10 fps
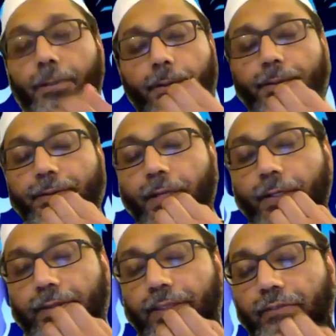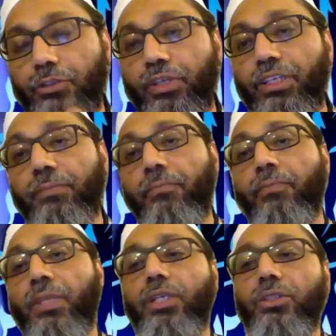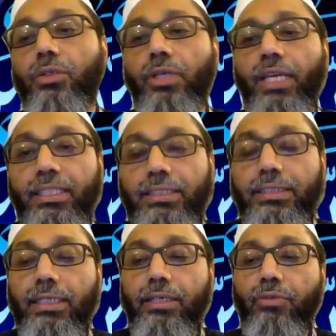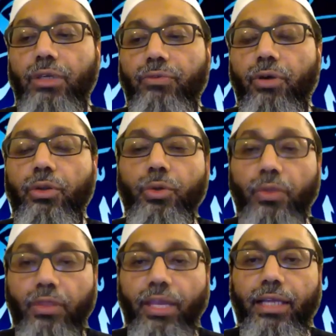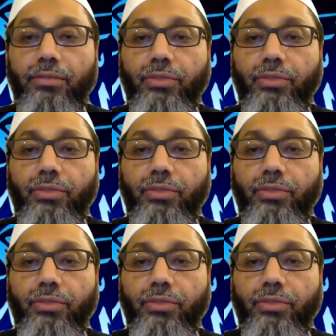the socks that he was wearing. So hence we follow that.